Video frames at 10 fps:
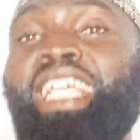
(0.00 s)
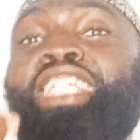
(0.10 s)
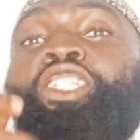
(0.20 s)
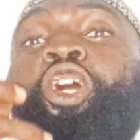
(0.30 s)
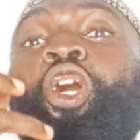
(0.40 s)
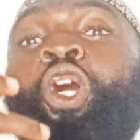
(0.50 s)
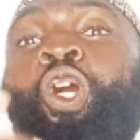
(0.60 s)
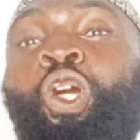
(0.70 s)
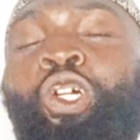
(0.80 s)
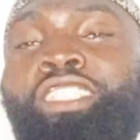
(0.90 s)
is
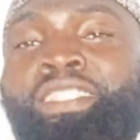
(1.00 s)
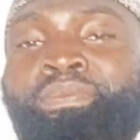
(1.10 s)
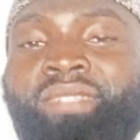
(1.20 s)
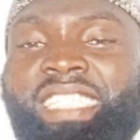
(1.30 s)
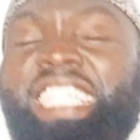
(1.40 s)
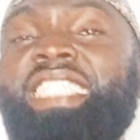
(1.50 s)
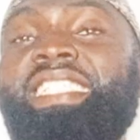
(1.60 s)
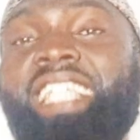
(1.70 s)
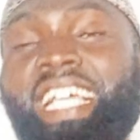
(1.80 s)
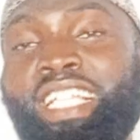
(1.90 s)

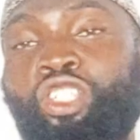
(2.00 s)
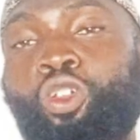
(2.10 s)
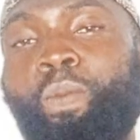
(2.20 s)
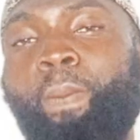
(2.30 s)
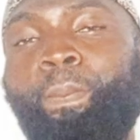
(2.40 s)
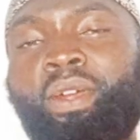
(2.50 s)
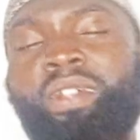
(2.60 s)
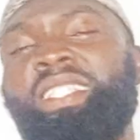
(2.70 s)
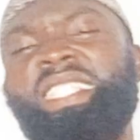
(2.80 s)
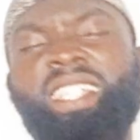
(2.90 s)
said to be
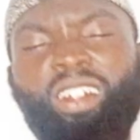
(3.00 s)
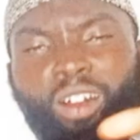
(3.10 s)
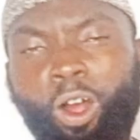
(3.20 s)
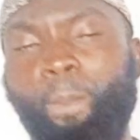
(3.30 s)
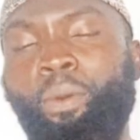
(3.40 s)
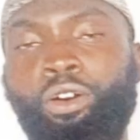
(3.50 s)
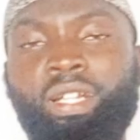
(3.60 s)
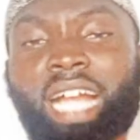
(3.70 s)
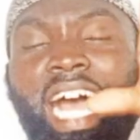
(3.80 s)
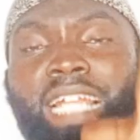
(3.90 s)
built
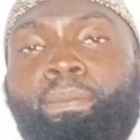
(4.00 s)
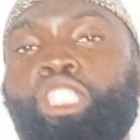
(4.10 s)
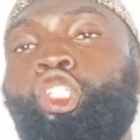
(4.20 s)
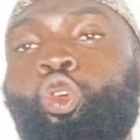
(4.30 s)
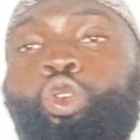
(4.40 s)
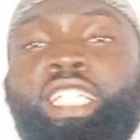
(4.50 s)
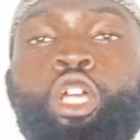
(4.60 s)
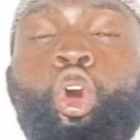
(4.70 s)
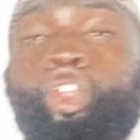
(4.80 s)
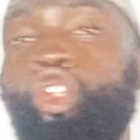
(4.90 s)
upon al-majhul,
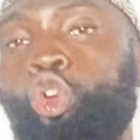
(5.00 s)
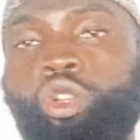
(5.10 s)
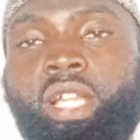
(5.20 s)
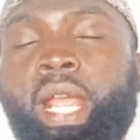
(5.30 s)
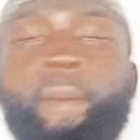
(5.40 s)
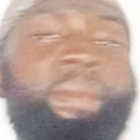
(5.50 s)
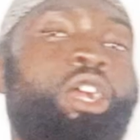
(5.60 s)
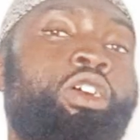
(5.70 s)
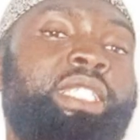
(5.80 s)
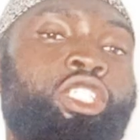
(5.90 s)
the unknown,
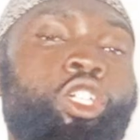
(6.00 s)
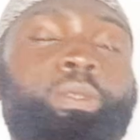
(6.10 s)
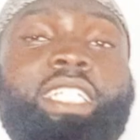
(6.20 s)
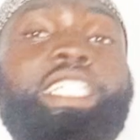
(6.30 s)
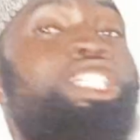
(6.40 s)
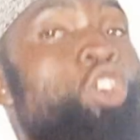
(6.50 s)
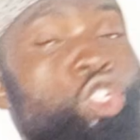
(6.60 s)
because the subject is